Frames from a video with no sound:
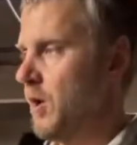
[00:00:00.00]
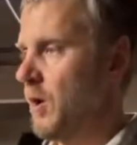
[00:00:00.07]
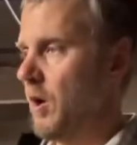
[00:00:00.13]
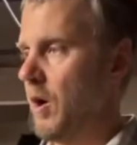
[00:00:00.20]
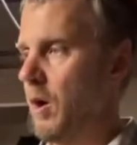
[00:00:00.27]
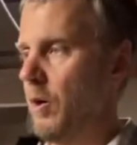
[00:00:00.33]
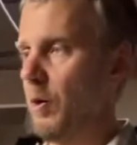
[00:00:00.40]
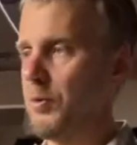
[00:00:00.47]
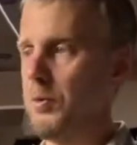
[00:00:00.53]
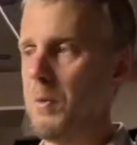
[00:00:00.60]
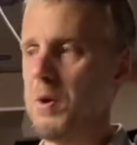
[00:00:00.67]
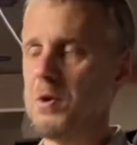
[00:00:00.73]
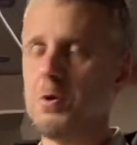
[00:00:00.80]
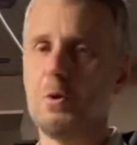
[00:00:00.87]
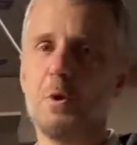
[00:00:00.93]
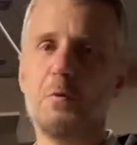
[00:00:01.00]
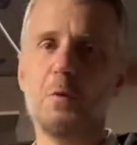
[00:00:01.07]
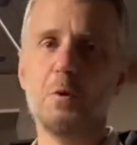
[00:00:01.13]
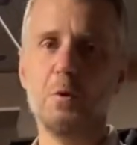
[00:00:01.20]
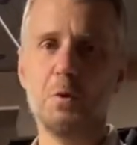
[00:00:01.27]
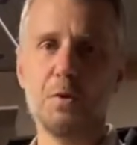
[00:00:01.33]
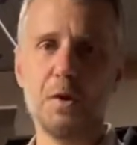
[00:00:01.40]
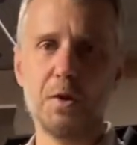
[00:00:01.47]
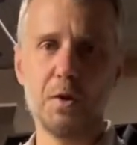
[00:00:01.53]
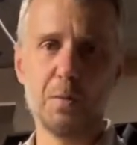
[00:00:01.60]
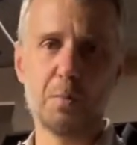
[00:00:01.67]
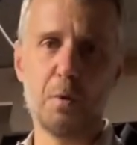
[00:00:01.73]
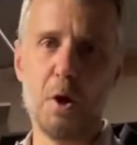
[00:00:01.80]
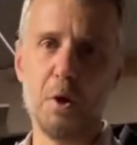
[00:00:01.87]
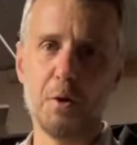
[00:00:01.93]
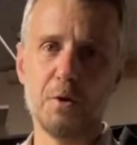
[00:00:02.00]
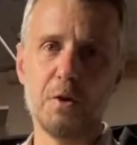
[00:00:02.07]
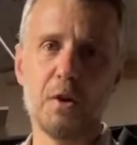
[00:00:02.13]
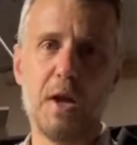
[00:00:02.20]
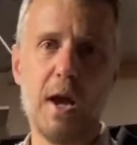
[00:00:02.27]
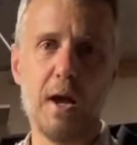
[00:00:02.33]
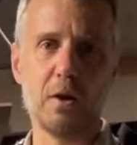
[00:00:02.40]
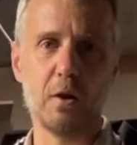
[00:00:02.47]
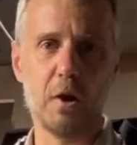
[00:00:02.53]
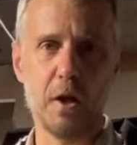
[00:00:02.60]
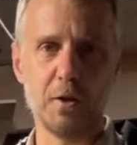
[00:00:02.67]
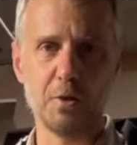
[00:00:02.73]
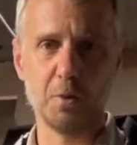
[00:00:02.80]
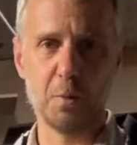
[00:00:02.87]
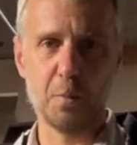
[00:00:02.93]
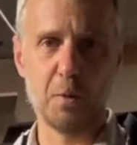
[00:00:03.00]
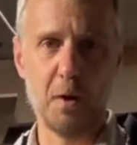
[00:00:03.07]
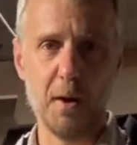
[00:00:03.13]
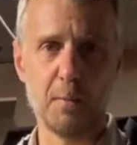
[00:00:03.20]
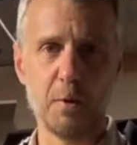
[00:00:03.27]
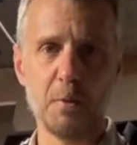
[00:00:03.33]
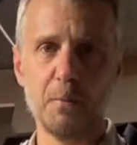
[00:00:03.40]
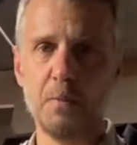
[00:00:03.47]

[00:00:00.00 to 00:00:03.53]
Also make sure if you're using this product to catalyze your primer,